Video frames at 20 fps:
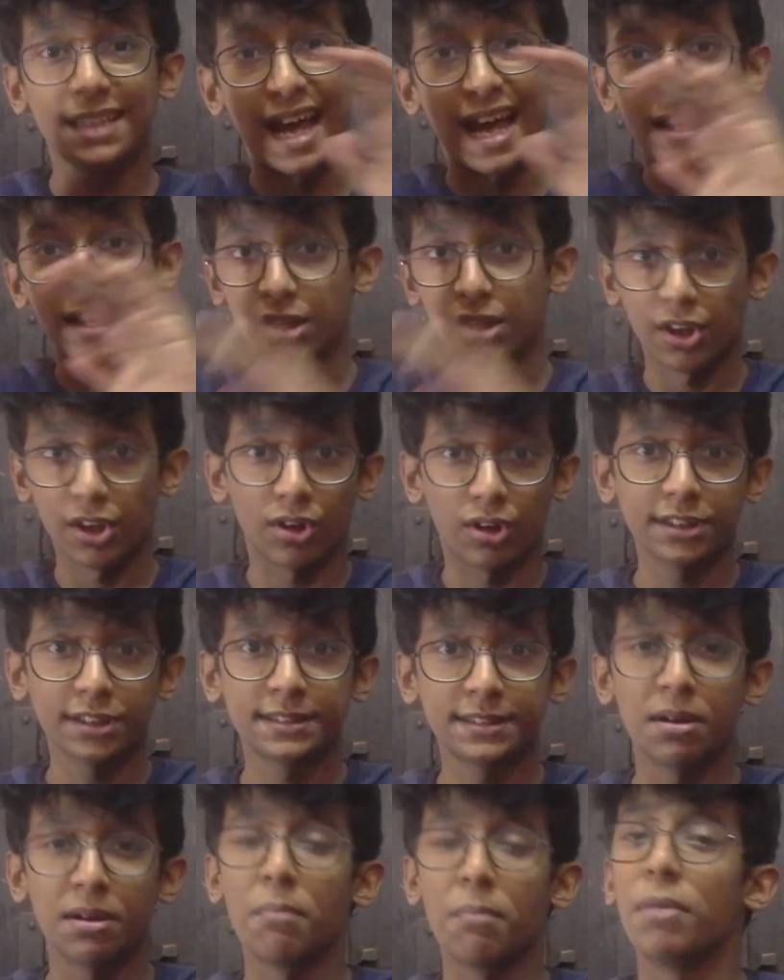and
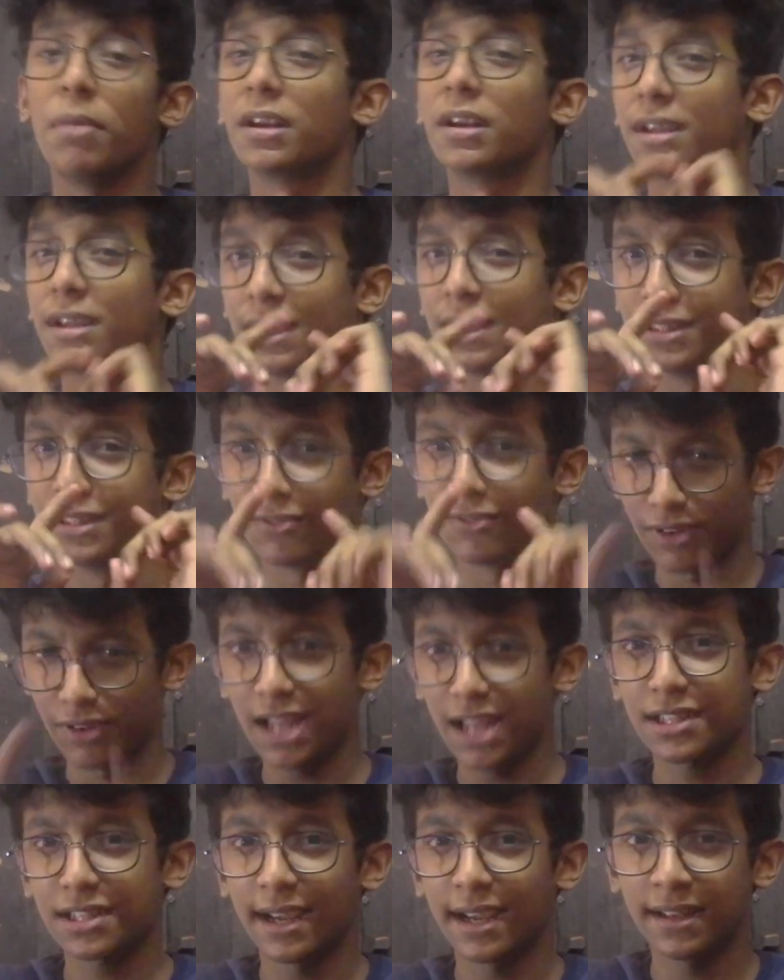noise, but in the
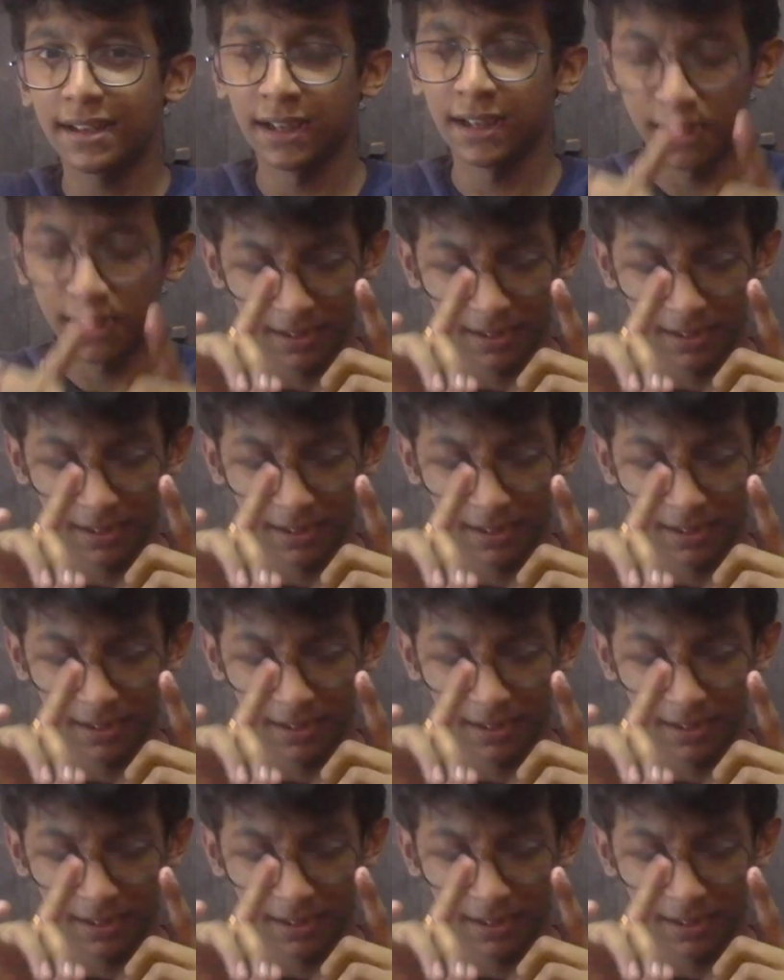flashlight,